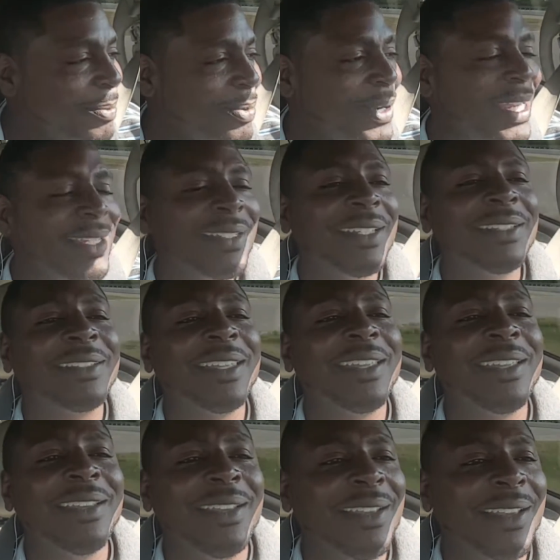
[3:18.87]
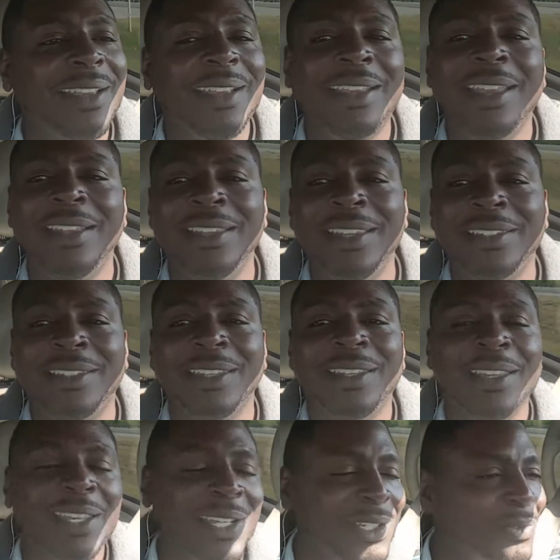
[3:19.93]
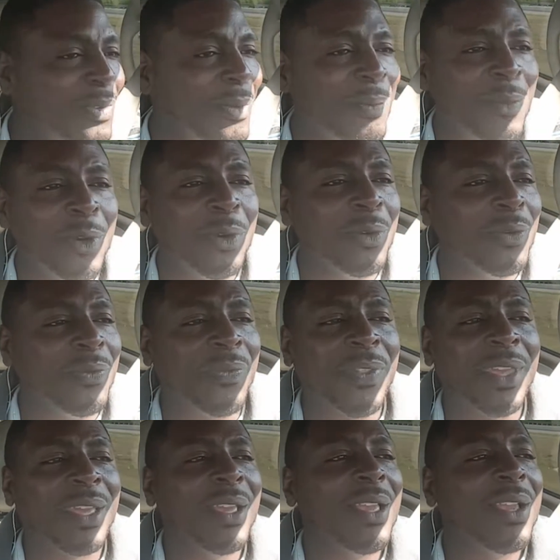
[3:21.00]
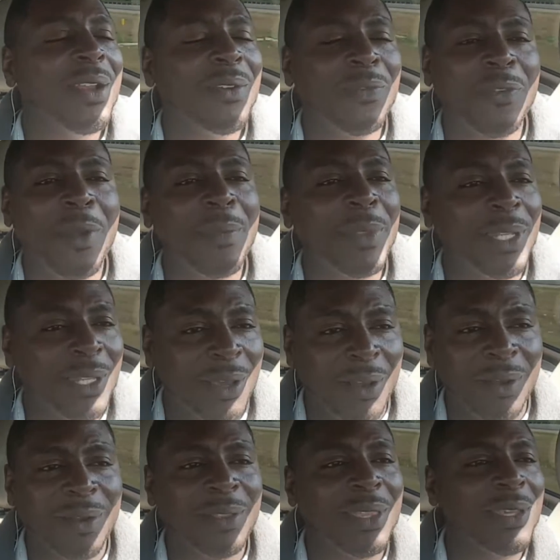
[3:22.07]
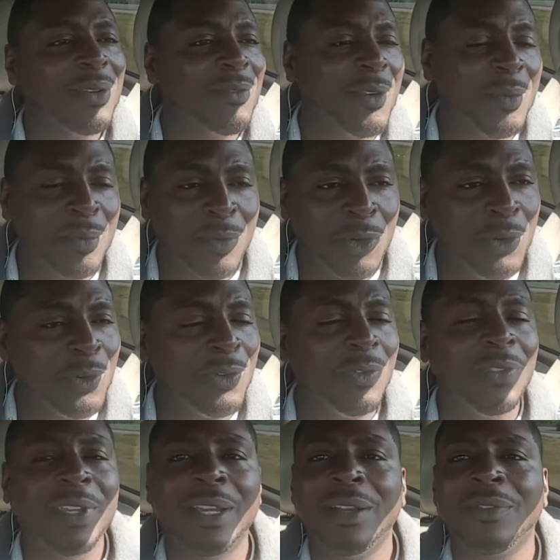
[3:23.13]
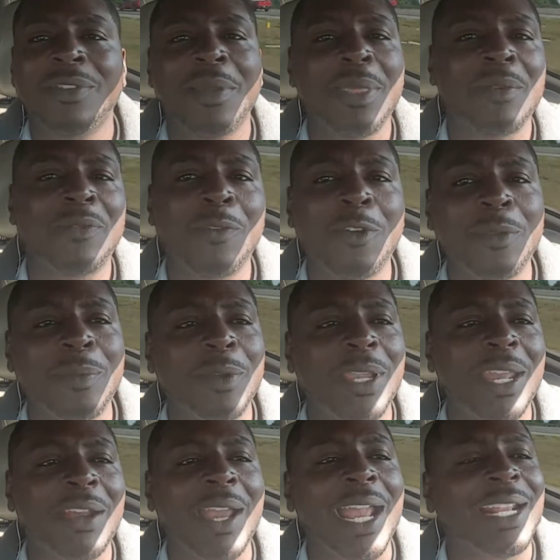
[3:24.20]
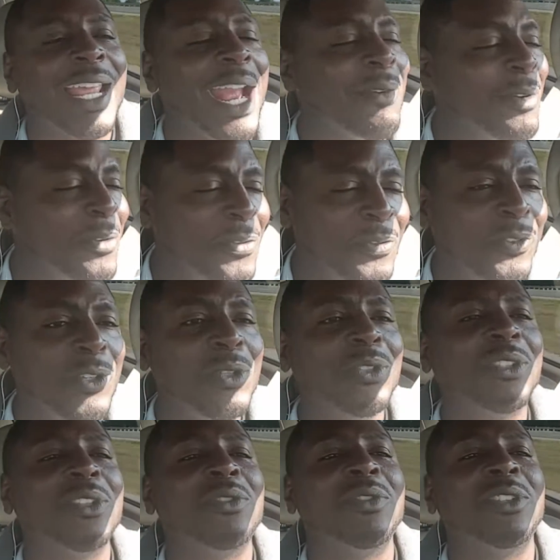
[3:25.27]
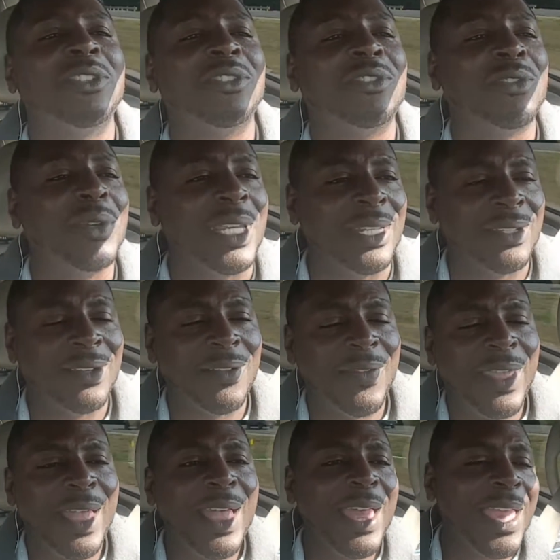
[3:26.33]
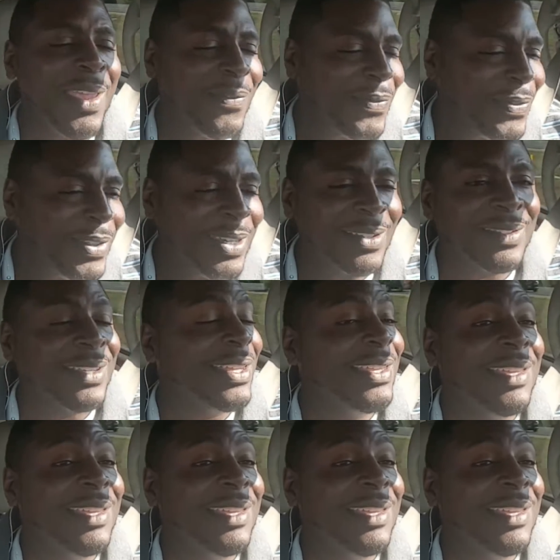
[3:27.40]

pre-existing condition is removed from the law, removed from the Affordable Care Act. I refuse to retreat if this.